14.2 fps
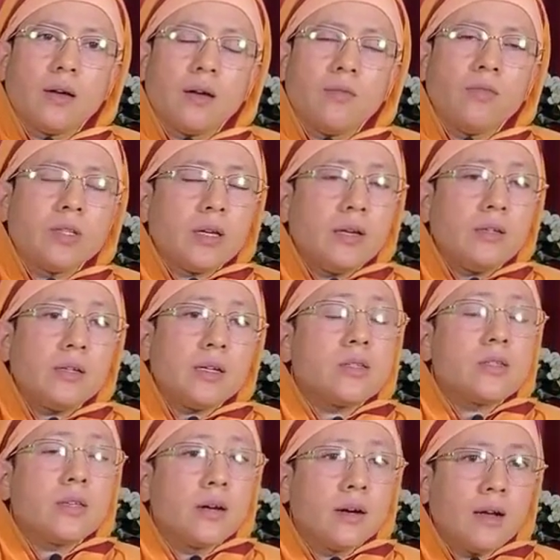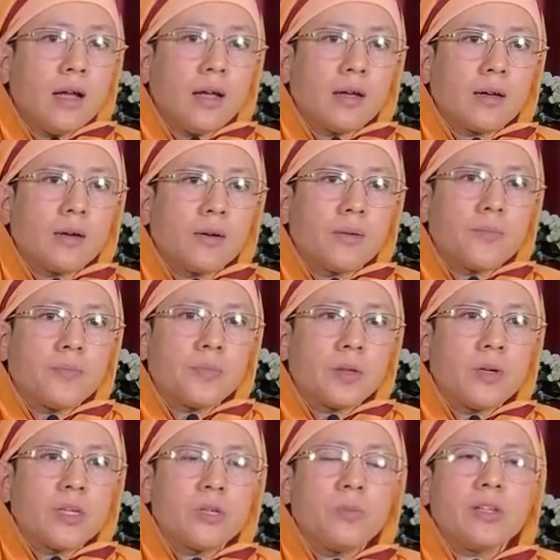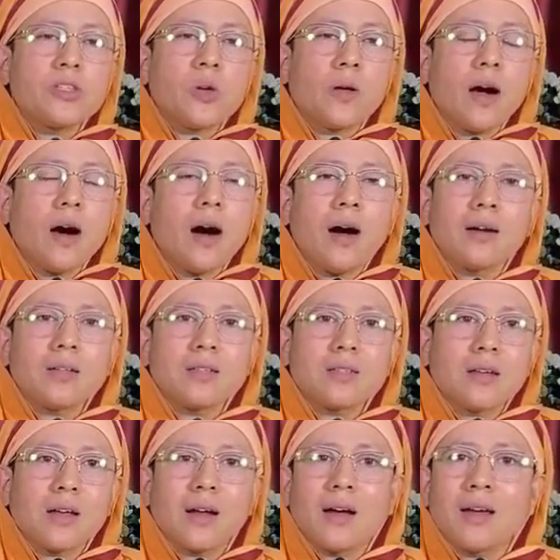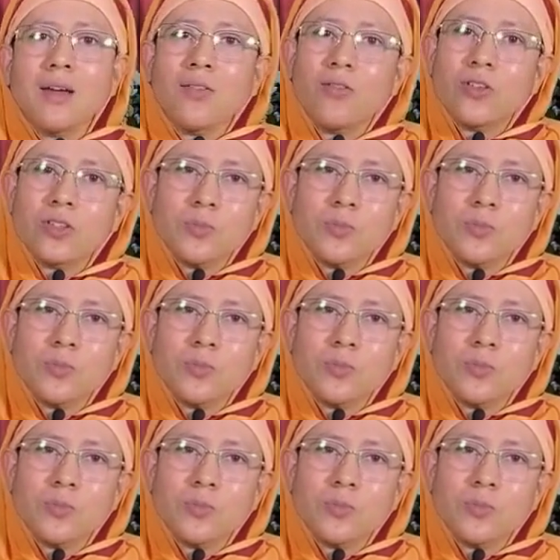with intense yearning, which means your heart is crying for